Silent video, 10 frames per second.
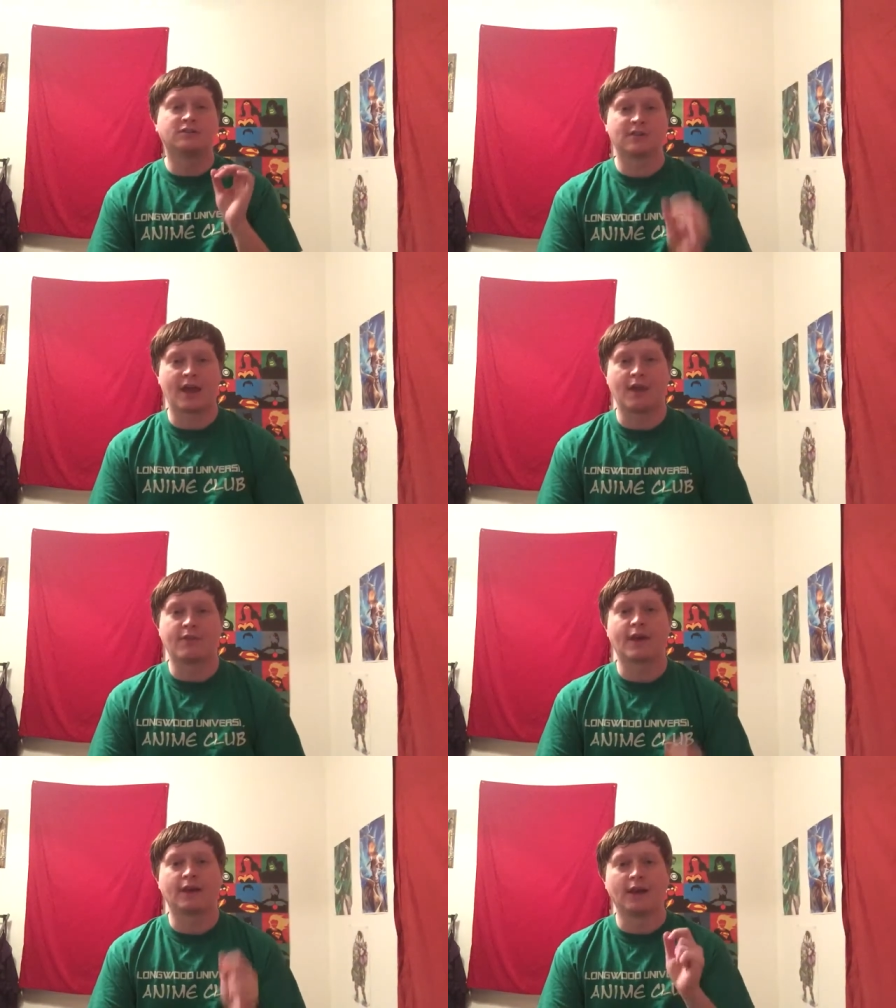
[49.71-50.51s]
say
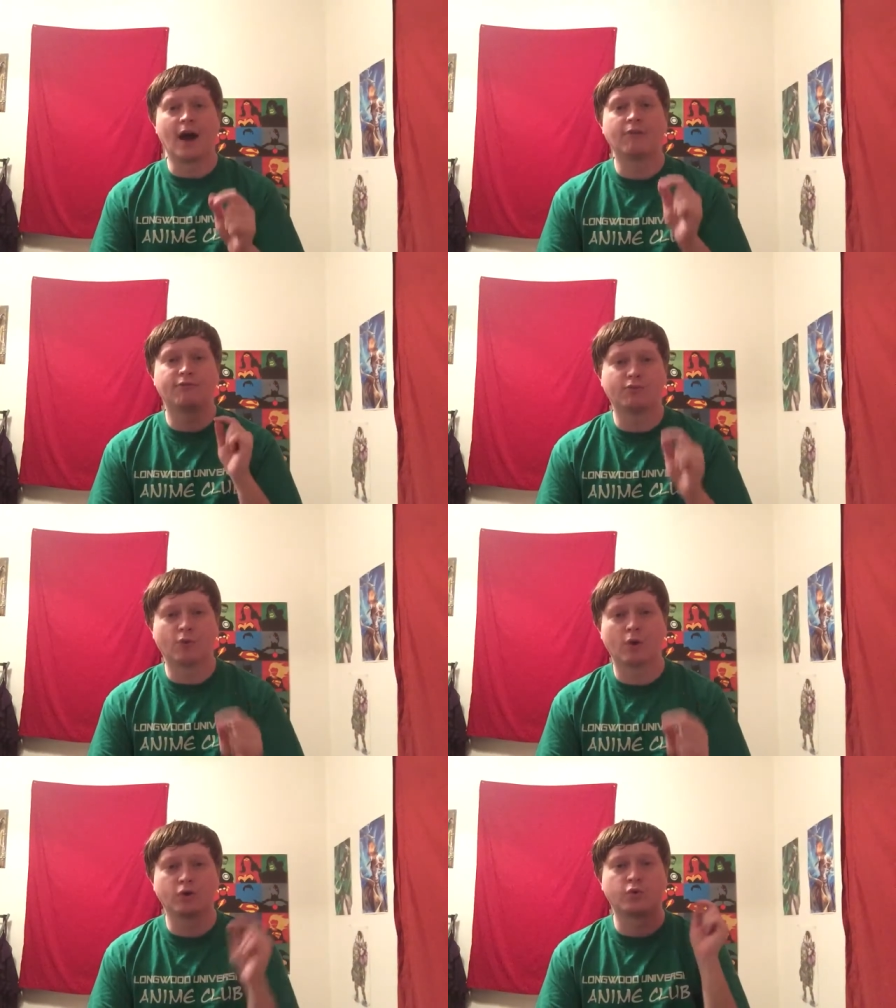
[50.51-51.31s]
that God of
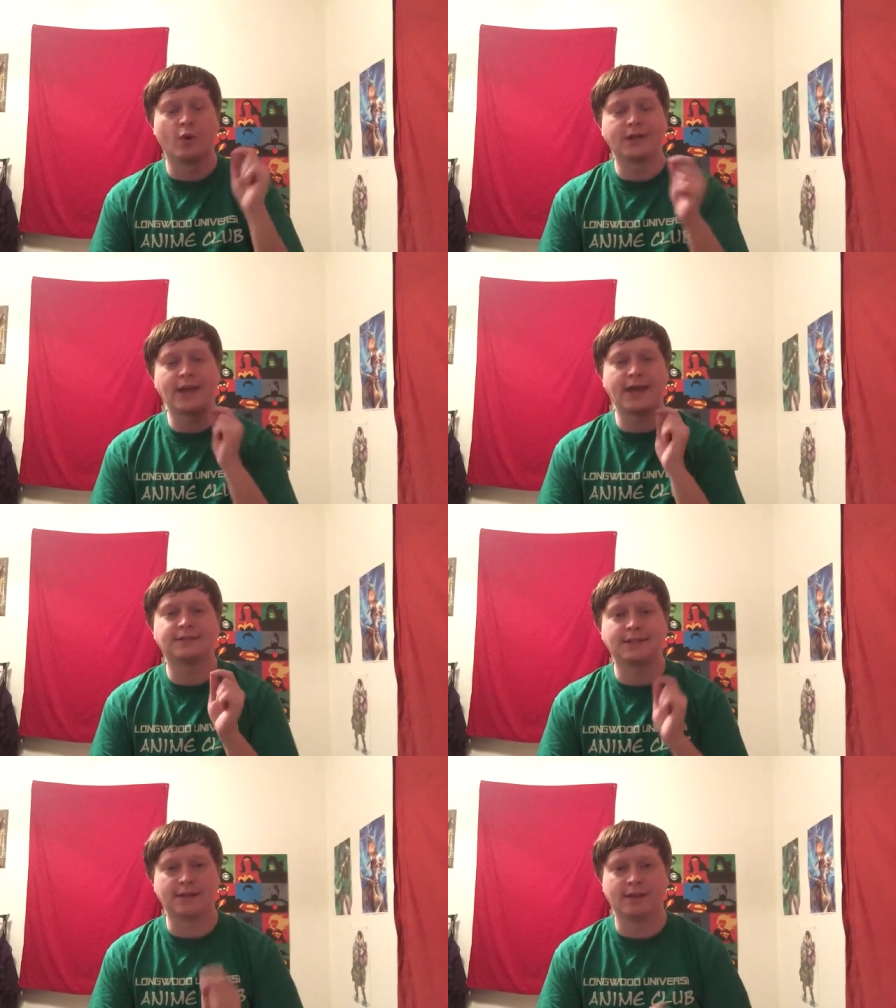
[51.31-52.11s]
War
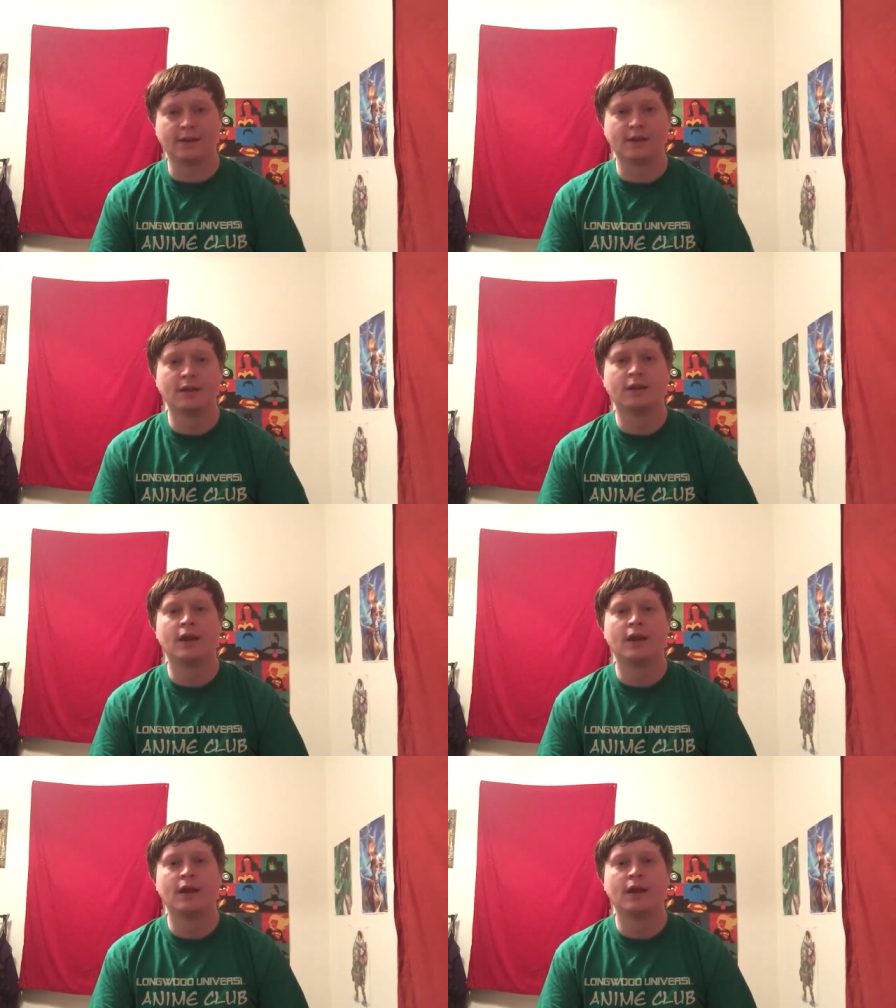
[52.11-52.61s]
2018